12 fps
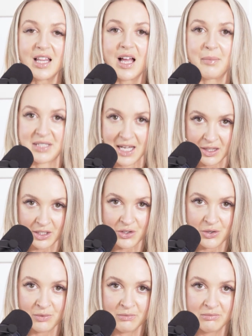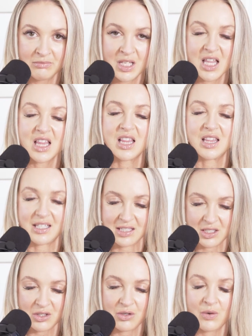I'm telling you,
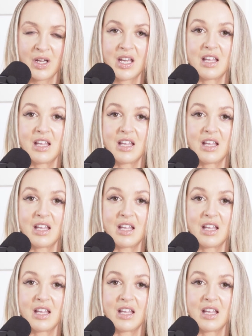listen to it.